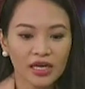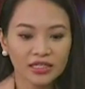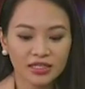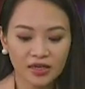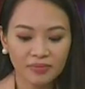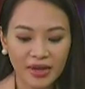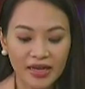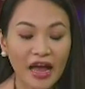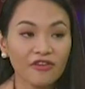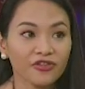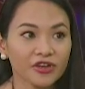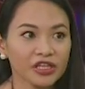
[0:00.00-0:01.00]
it's an
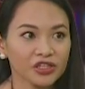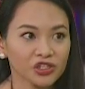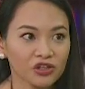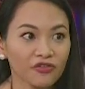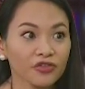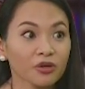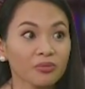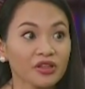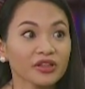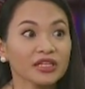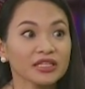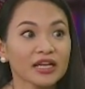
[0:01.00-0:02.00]
average of their
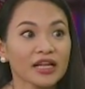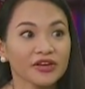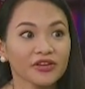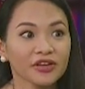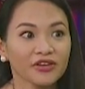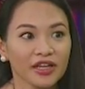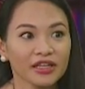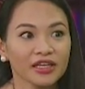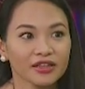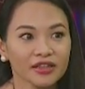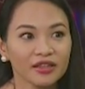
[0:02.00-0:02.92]
monthly salary credit.